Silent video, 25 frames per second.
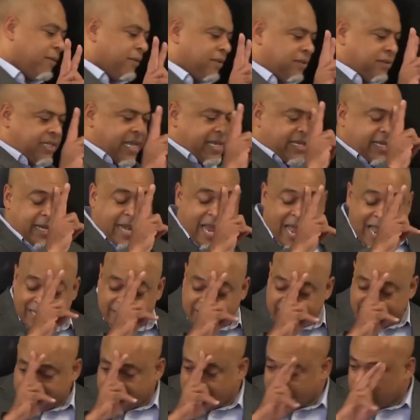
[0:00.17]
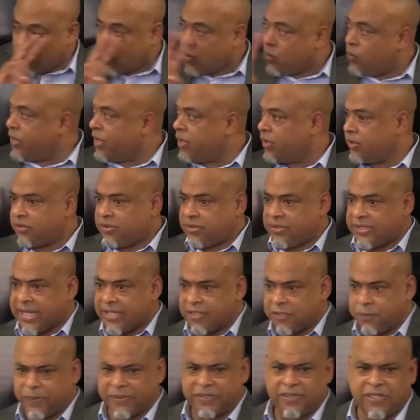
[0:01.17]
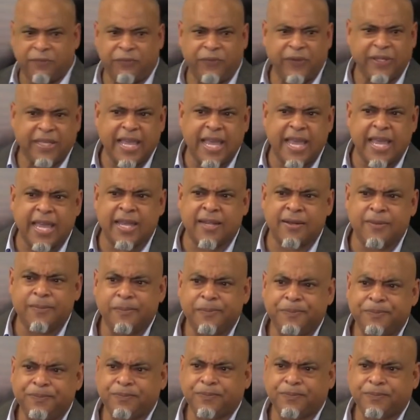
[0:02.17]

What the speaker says: Second idea, winners set specific and